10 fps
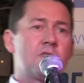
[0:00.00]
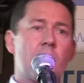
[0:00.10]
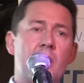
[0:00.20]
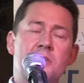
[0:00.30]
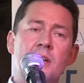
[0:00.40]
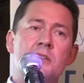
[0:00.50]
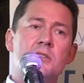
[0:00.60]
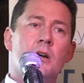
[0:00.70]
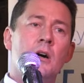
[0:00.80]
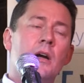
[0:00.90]
So that's
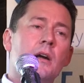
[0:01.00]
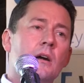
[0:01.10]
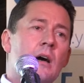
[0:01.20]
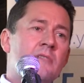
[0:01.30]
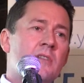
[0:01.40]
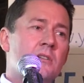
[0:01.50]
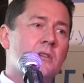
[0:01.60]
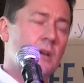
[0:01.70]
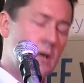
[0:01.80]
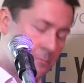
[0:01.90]
things like
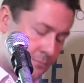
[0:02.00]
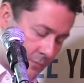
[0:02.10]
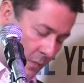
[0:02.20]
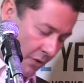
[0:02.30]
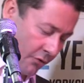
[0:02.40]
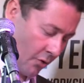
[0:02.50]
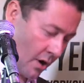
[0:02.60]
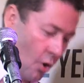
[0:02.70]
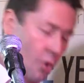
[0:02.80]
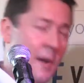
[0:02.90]

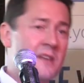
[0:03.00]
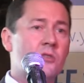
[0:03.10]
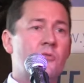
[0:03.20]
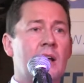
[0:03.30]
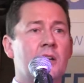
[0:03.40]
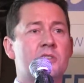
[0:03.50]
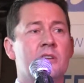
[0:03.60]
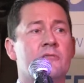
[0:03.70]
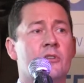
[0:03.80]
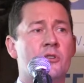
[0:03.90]
augmented
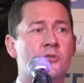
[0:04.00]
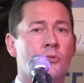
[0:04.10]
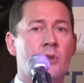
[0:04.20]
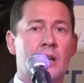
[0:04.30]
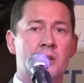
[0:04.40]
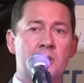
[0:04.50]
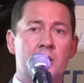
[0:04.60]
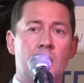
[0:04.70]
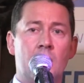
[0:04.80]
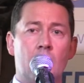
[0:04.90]
reality and virtual reality,
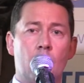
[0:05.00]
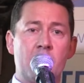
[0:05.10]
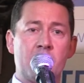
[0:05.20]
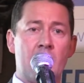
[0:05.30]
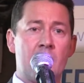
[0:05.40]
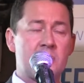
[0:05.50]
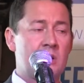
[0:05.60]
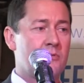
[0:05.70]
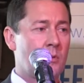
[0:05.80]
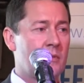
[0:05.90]
which you may have
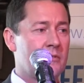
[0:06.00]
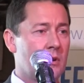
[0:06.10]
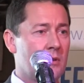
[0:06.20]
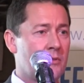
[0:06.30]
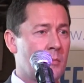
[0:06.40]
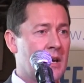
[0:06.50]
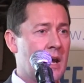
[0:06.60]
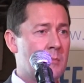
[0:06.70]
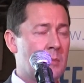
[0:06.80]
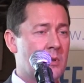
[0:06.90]
seen from a
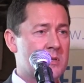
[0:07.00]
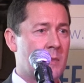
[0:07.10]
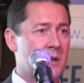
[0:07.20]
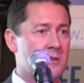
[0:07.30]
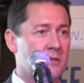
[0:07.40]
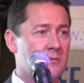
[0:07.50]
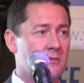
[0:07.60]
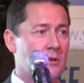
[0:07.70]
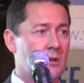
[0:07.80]
gaming perspective.